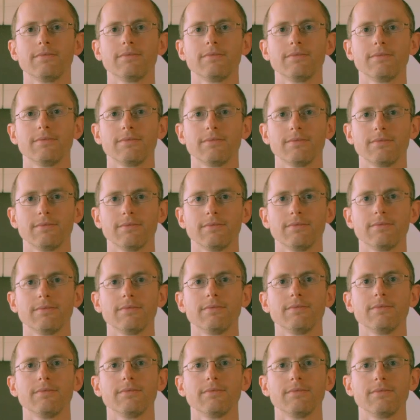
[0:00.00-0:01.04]

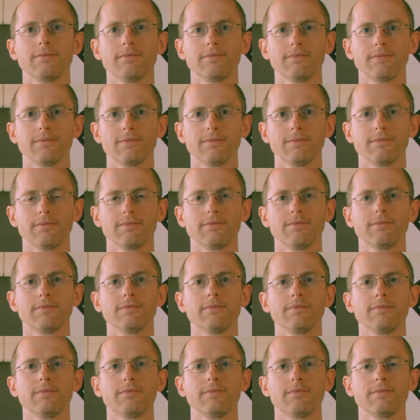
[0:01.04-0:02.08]

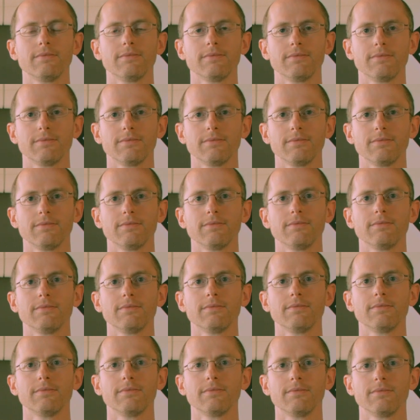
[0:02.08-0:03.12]

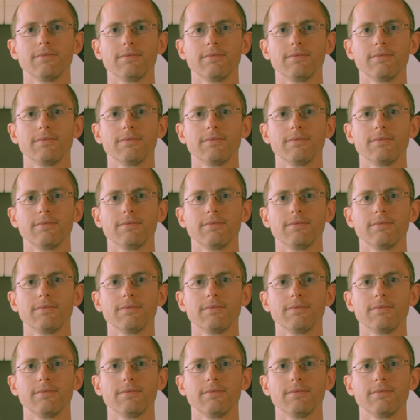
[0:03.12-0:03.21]
This person isn't speaking.